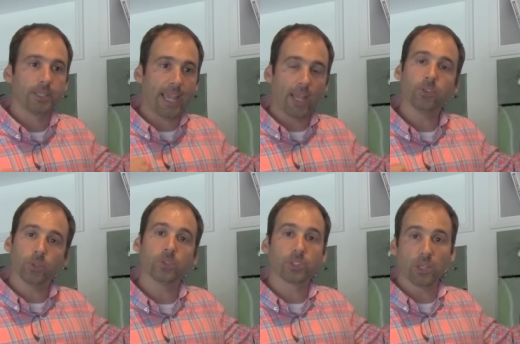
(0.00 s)
can't
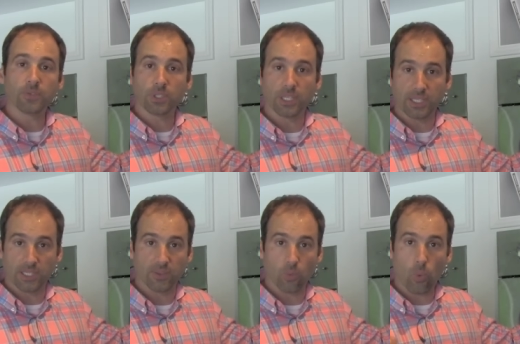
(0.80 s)
do
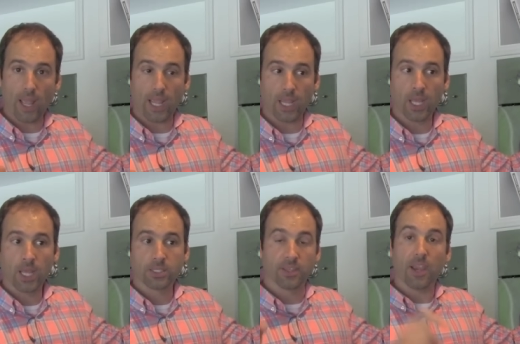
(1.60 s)
self-cleaning the way
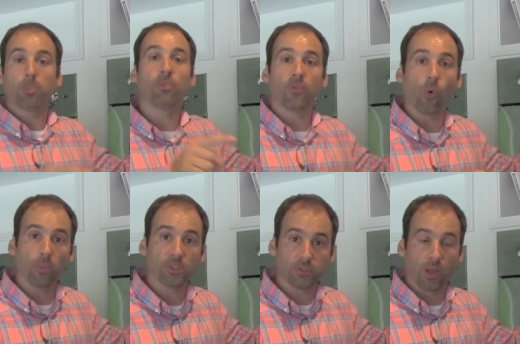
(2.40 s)
to their
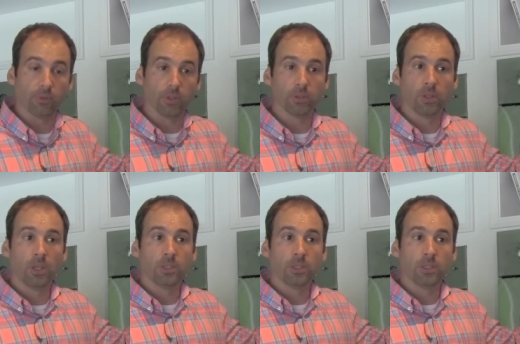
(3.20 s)
performance level,